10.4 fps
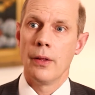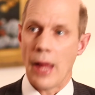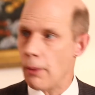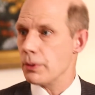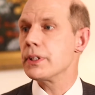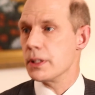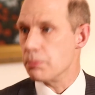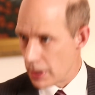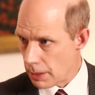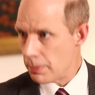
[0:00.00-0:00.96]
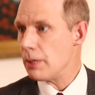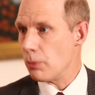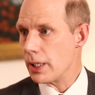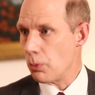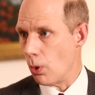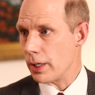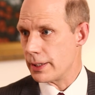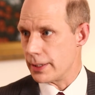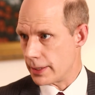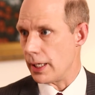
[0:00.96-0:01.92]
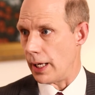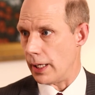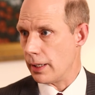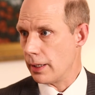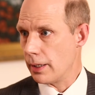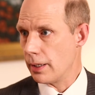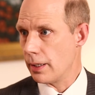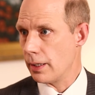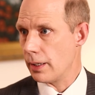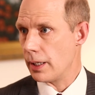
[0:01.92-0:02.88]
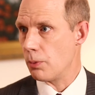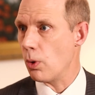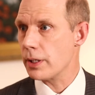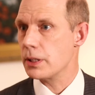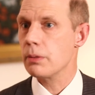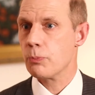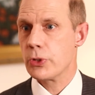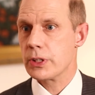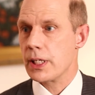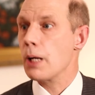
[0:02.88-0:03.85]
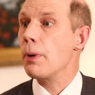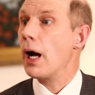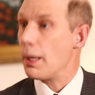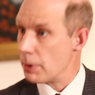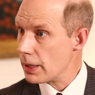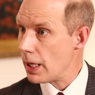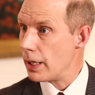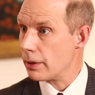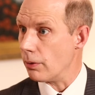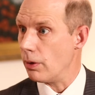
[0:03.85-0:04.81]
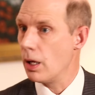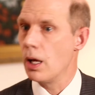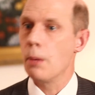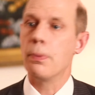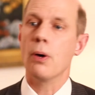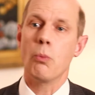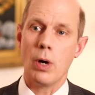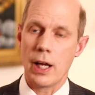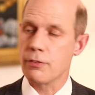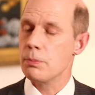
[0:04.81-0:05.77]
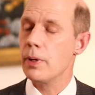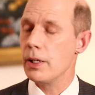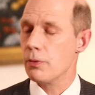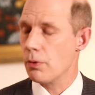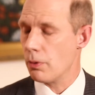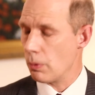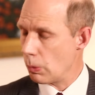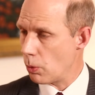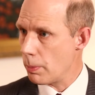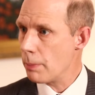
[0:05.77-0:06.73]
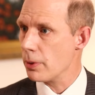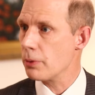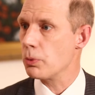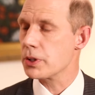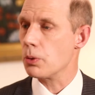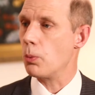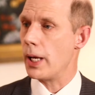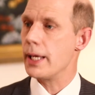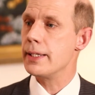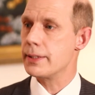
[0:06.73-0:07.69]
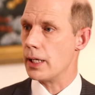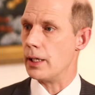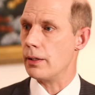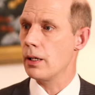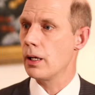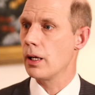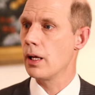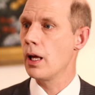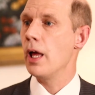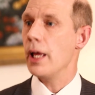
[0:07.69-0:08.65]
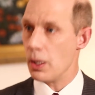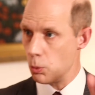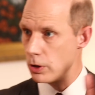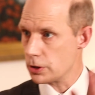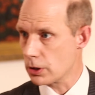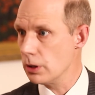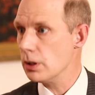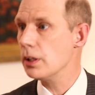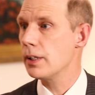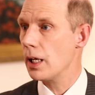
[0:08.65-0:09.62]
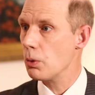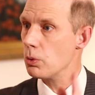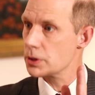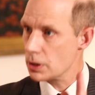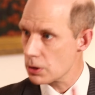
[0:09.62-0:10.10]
That was what he wanted to say. Mm-hmm. He wanted to set up a hypothetical. But what everybody remembered was the way he said it. It was good that it was the